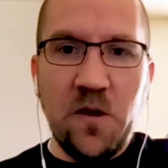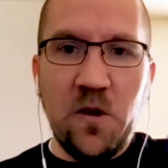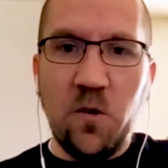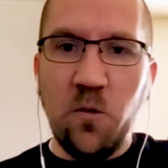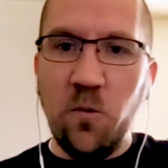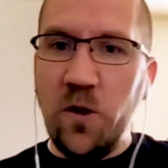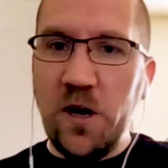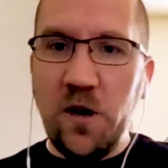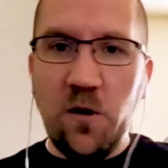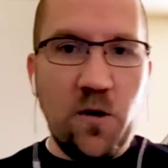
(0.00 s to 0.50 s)

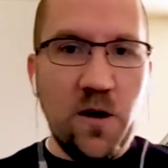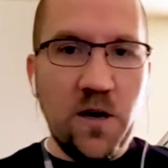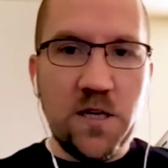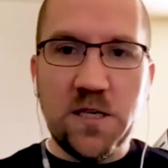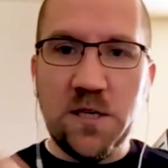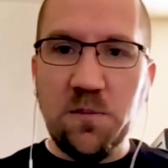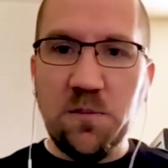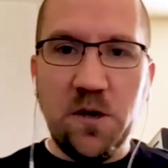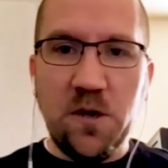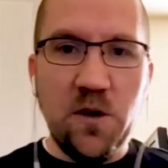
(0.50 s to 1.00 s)
We don't want it
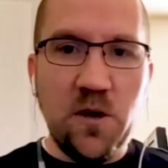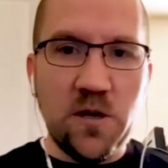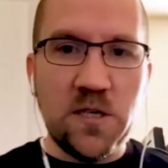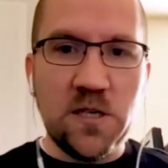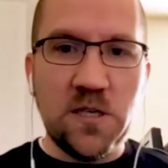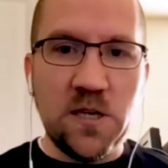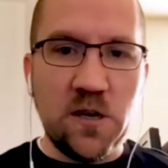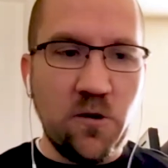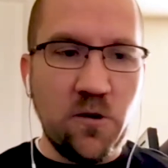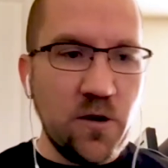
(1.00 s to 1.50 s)
to be hooked
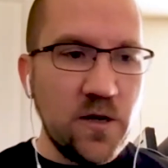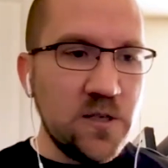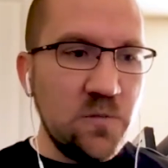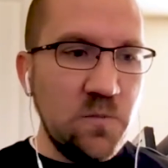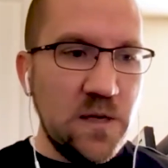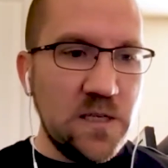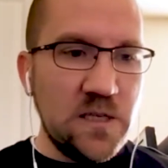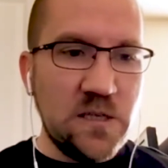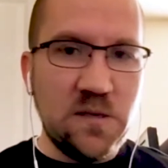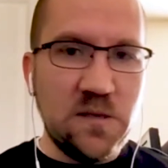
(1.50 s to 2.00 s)
to
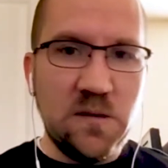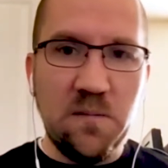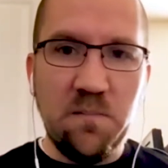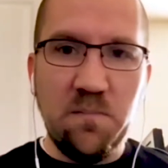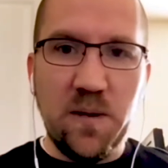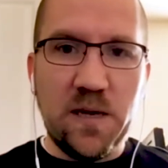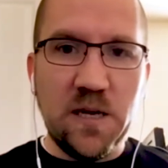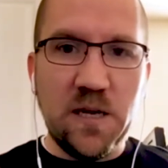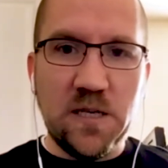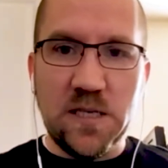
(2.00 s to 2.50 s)
Christmas,
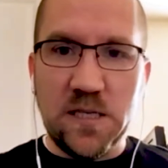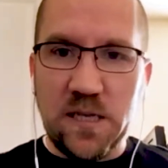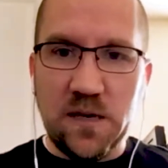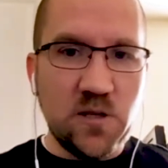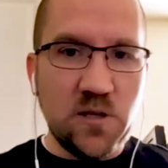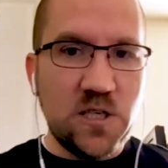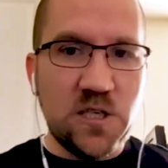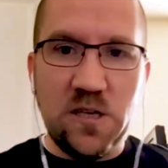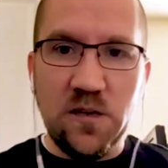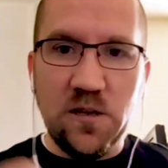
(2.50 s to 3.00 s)
because
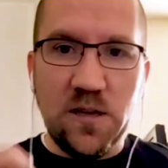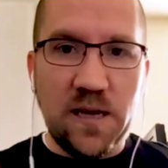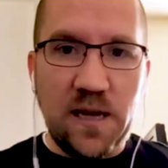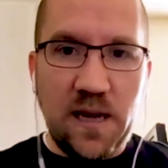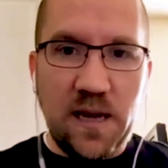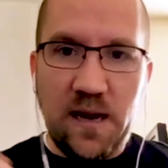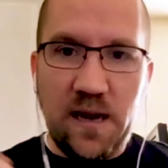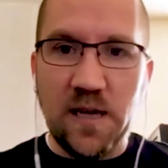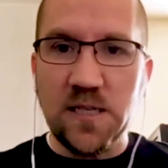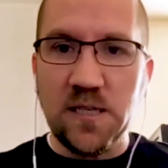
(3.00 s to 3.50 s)
there's still the
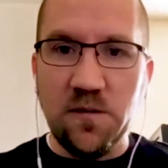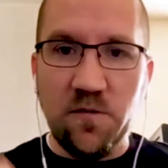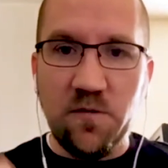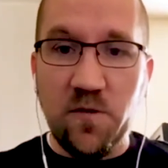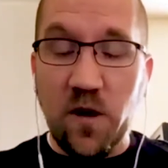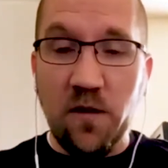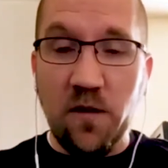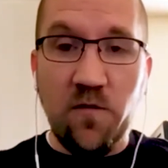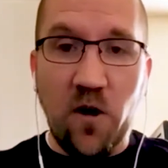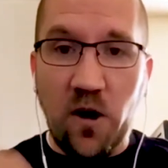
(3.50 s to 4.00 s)
chaos of
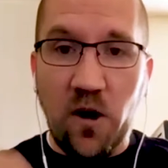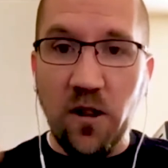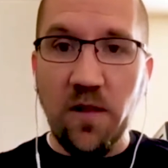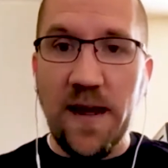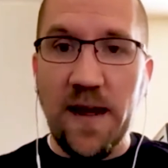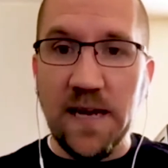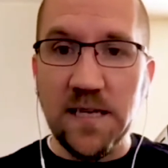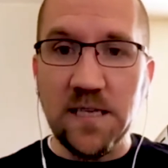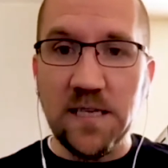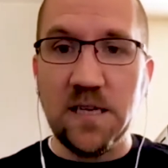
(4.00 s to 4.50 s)
all of
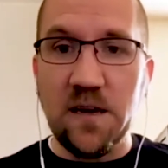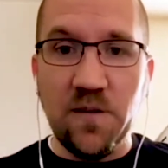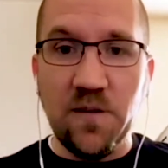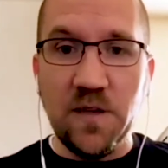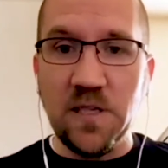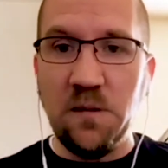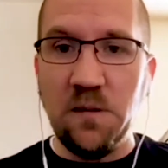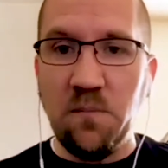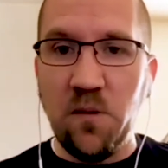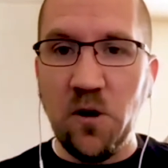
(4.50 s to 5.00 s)
that stuff
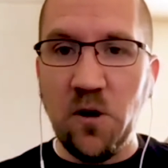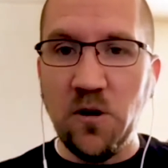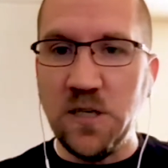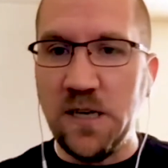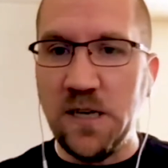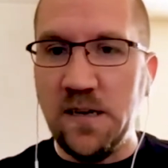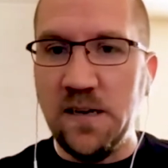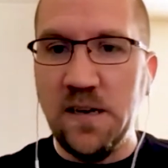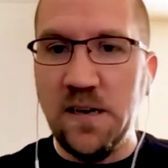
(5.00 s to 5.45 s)
that's emerging.